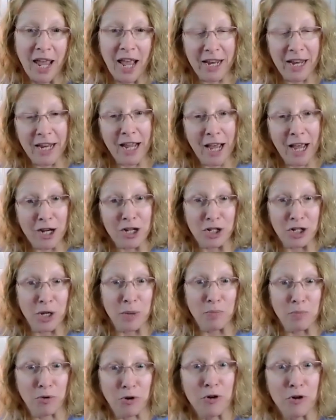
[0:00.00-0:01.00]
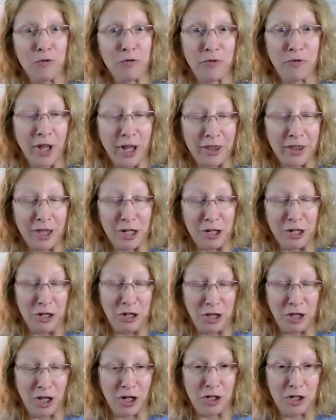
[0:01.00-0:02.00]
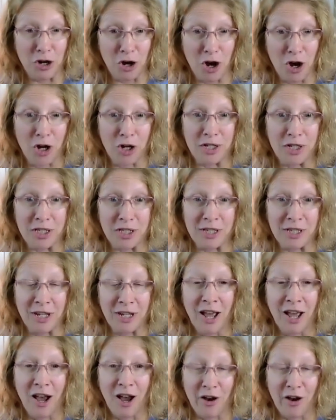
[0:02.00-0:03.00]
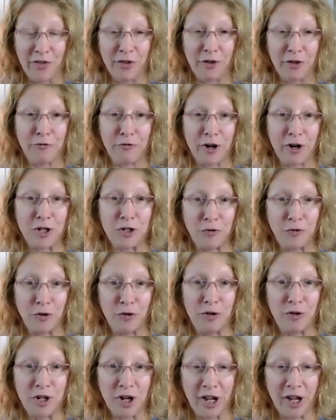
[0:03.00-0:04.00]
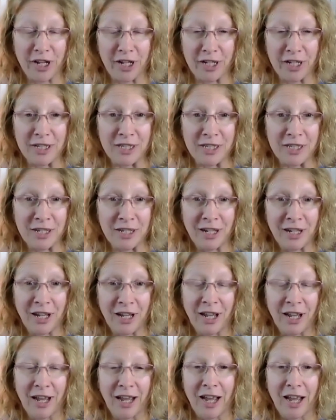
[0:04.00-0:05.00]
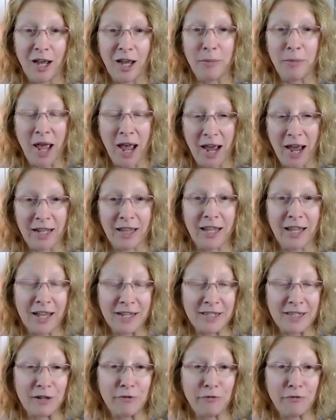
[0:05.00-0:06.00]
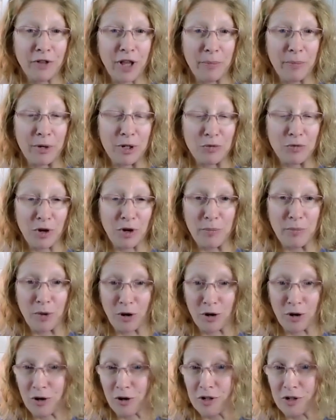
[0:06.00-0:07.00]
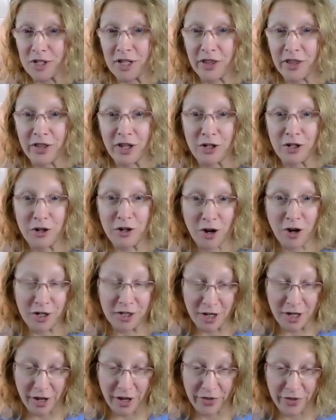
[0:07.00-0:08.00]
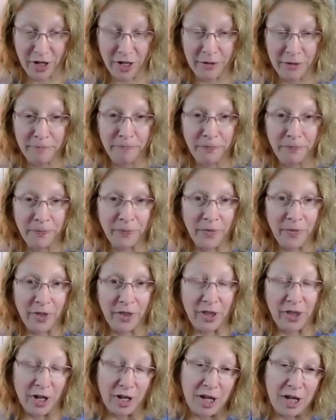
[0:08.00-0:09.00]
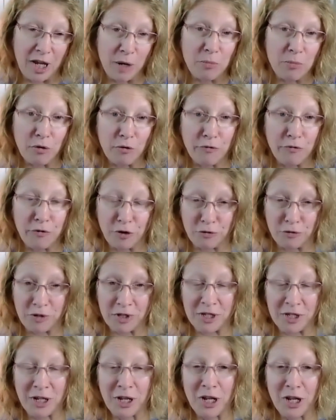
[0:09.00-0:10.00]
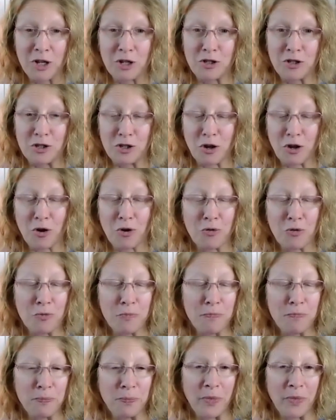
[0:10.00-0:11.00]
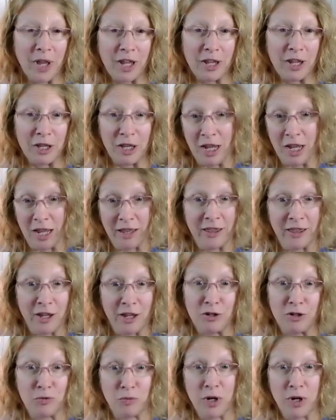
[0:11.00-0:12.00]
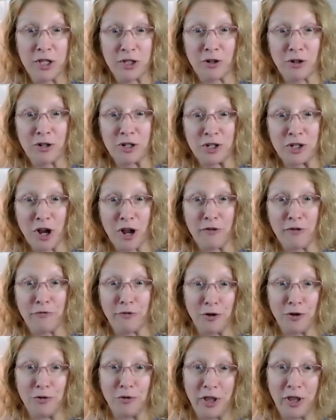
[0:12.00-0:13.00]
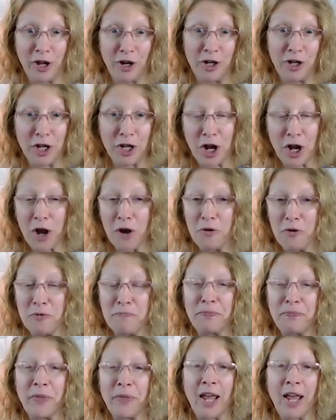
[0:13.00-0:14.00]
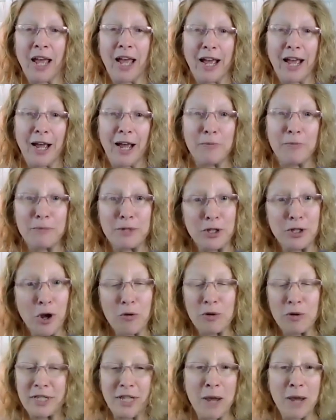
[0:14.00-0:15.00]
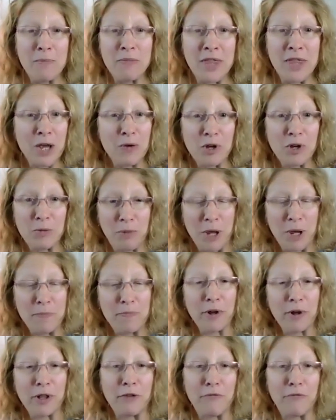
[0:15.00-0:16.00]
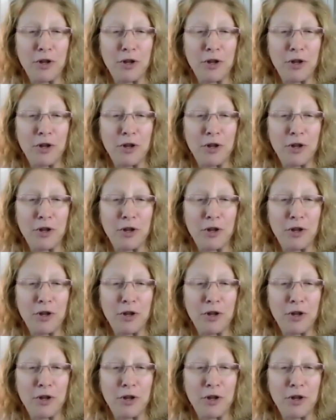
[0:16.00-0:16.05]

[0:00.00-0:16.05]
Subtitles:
And he actually proved that the dogs on the fresh food diets had less inflammatory markers than the dogs on the kibble foods. So there's research on food. There you go. So same thing with people.